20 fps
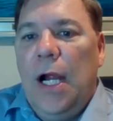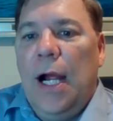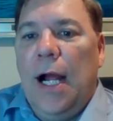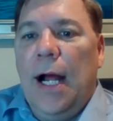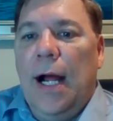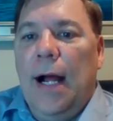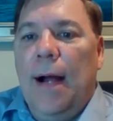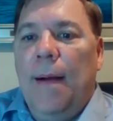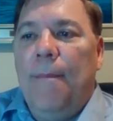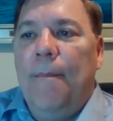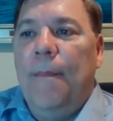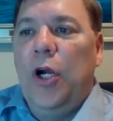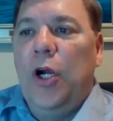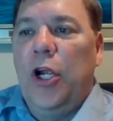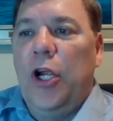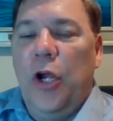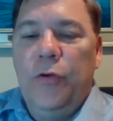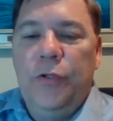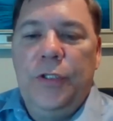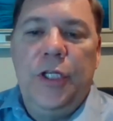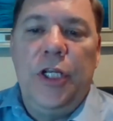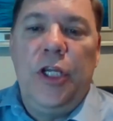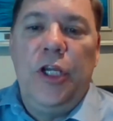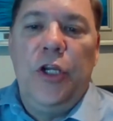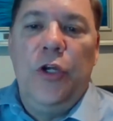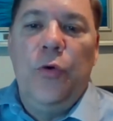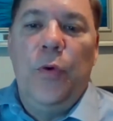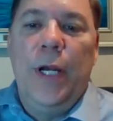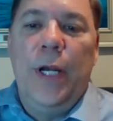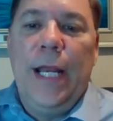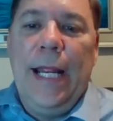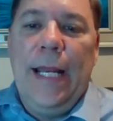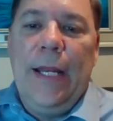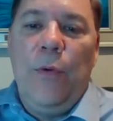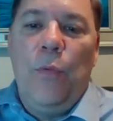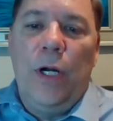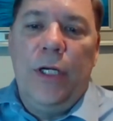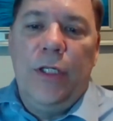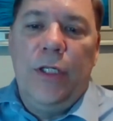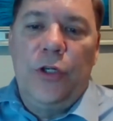um, goes to you and
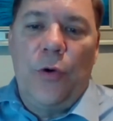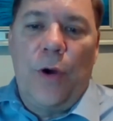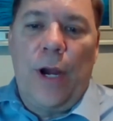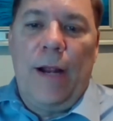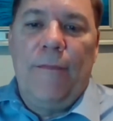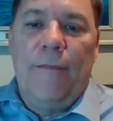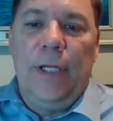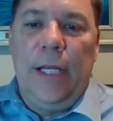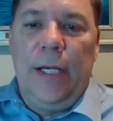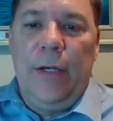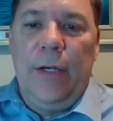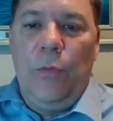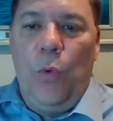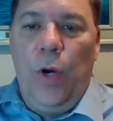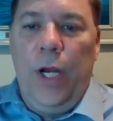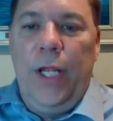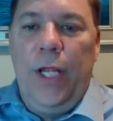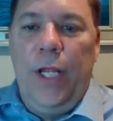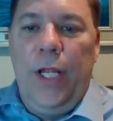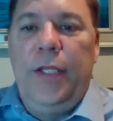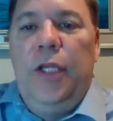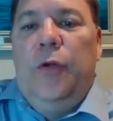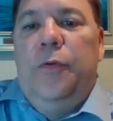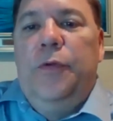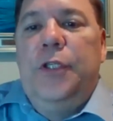anyone traveling with you.